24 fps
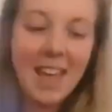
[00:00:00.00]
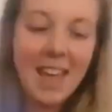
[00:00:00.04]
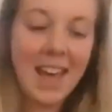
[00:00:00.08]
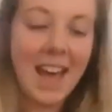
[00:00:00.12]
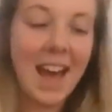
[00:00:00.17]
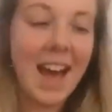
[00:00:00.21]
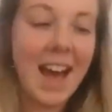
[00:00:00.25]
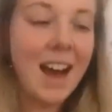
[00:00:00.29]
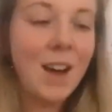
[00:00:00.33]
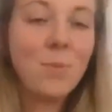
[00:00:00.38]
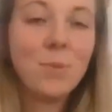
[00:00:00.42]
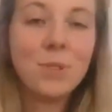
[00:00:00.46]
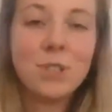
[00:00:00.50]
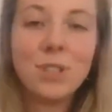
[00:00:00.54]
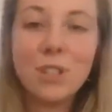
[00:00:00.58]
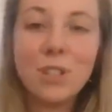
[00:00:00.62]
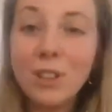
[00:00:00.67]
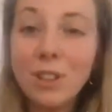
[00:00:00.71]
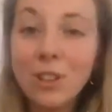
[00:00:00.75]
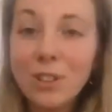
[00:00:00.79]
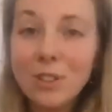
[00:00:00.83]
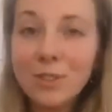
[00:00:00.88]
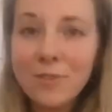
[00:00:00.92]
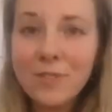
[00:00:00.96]
I would
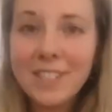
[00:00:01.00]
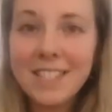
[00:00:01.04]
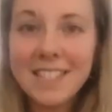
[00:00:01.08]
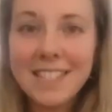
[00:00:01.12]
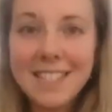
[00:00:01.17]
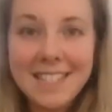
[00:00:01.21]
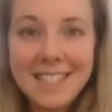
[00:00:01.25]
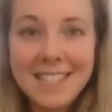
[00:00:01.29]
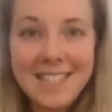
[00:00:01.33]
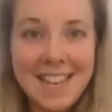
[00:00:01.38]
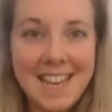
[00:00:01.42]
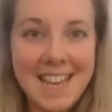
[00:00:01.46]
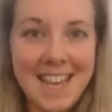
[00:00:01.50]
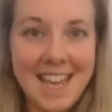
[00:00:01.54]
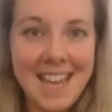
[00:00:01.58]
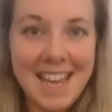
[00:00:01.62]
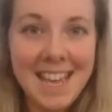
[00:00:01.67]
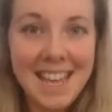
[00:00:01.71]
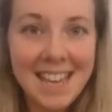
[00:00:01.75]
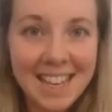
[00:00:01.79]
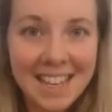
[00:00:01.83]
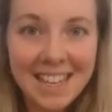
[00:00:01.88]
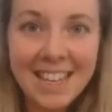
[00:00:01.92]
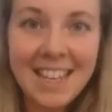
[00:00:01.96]
love to
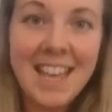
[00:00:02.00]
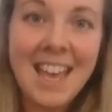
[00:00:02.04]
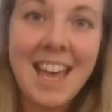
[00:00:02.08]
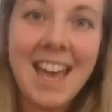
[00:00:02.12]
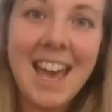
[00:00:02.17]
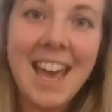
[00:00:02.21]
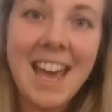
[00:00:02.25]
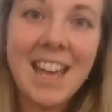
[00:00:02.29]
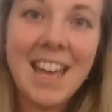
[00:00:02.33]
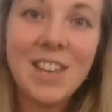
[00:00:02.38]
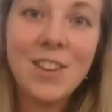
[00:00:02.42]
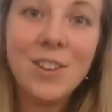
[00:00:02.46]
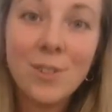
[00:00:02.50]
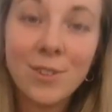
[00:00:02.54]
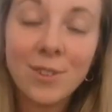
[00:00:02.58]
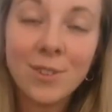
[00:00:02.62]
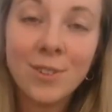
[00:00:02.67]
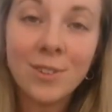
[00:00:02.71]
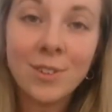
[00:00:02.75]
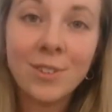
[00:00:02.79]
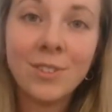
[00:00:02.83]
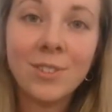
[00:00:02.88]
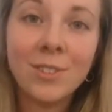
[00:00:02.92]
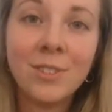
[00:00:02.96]
see
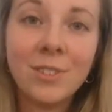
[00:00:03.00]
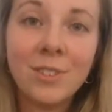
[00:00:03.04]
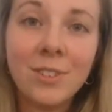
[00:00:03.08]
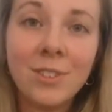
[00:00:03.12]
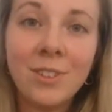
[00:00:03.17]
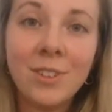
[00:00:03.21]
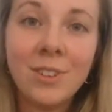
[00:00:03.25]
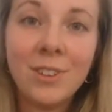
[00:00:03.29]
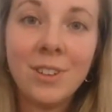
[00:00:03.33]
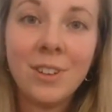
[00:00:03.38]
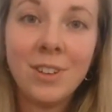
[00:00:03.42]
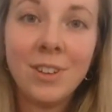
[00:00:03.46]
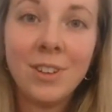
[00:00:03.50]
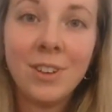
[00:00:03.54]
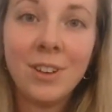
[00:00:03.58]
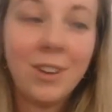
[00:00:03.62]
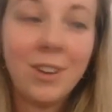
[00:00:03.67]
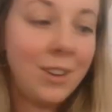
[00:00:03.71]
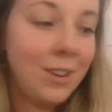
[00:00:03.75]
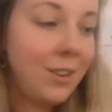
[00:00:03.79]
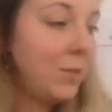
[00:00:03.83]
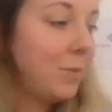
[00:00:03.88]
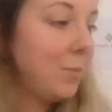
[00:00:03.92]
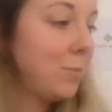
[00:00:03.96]
your
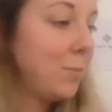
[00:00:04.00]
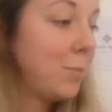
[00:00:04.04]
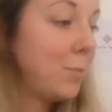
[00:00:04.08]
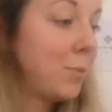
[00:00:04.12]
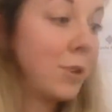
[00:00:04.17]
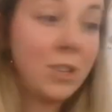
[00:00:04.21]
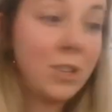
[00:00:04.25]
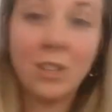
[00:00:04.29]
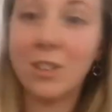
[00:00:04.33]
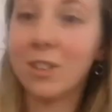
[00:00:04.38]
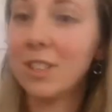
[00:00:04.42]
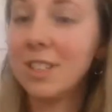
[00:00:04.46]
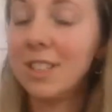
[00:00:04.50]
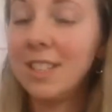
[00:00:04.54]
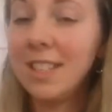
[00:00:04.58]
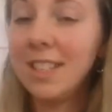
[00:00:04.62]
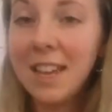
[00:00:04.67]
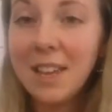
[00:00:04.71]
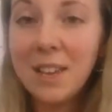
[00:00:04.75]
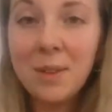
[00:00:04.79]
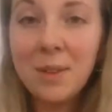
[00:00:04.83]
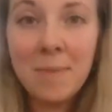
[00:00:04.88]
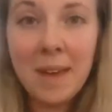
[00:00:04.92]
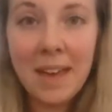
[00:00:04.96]
products
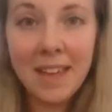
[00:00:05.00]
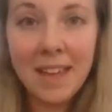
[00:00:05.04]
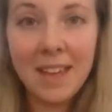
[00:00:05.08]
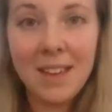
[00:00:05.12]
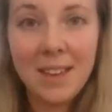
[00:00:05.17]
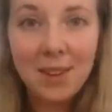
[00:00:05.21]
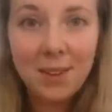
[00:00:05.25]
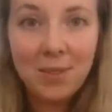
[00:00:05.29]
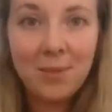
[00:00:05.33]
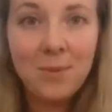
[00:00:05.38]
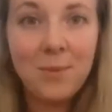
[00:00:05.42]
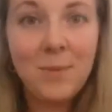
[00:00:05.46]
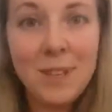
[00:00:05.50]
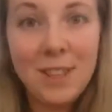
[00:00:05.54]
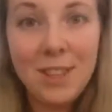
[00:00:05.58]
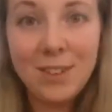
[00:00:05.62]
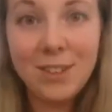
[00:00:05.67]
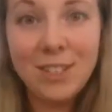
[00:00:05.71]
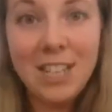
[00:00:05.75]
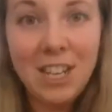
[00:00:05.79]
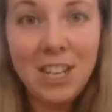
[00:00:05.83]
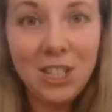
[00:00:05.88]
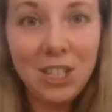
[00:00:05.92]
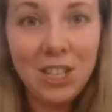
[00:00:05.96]
that you make with your
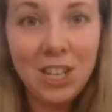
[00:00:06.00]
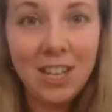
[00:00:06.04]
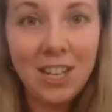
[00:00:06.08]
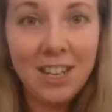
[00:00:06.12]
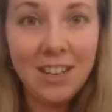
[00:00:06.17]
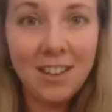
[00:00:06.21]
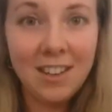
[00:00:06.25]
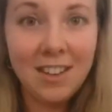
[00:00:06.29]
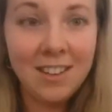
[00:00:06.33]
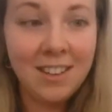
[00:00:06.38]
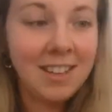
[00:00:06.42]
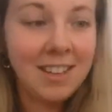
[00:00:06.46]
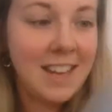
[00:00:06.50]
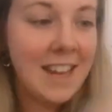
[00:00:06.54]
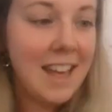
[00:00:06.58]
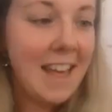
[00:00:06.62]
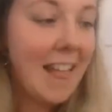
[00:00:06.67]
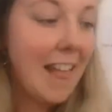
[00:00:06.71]
t-shirt yarn.